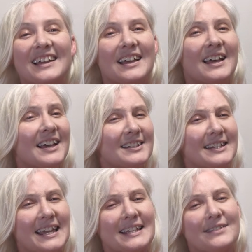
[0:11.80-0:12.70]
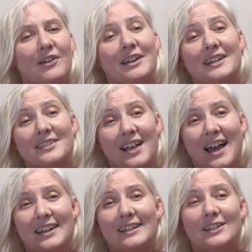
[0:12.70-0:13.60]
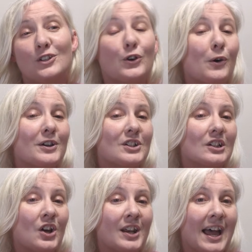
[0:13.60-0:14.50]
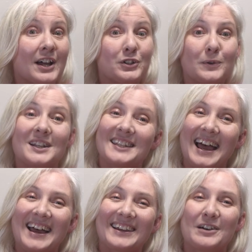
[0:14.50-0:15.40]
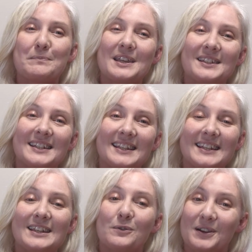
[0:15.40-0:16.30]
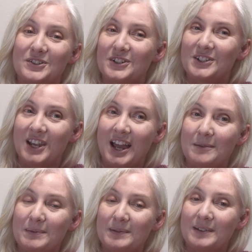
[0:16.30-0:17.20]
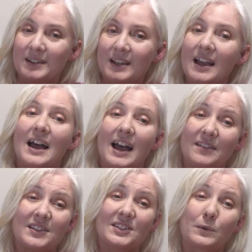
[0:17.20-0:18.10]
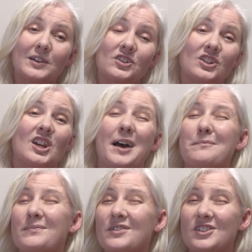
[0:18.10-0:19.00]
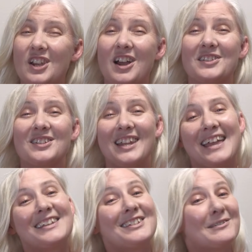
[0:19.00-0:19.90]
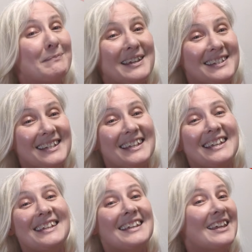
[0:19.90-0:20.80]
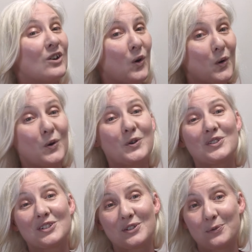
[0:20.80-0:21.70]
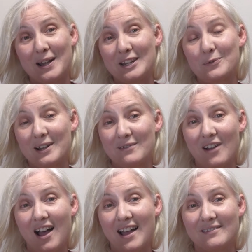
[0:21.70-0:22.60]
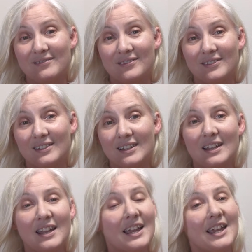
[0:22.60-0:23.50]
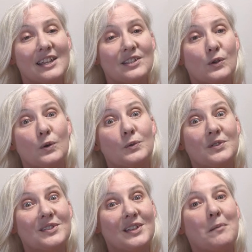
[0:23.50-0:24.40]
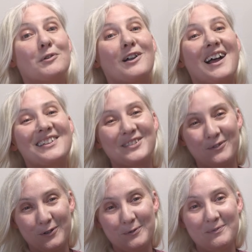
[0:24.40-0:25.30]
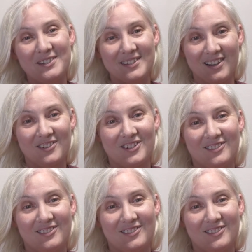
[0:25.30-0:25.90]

Today is very exciting. You're going to learn how to attack a PTE question type. And this question type just entered PTE in August 2025. It's called Summarize Group Discussion.